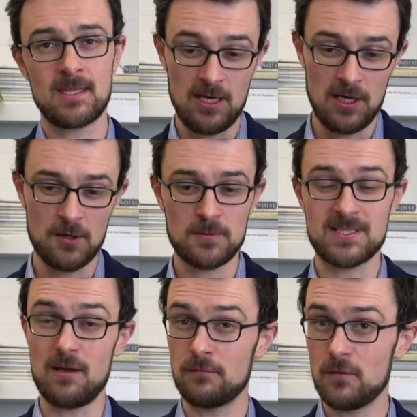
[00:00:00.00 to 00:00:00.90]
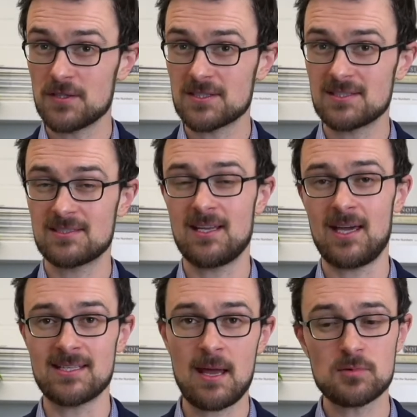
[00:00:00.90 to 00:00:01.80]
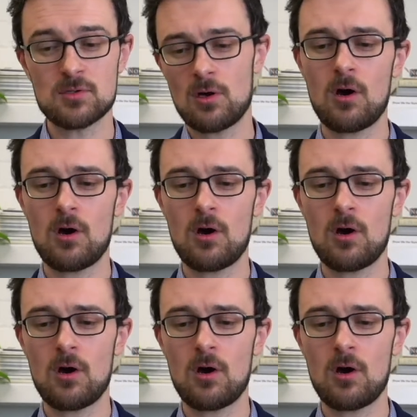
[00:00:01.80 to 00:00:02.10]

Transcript: Here's their first attempt.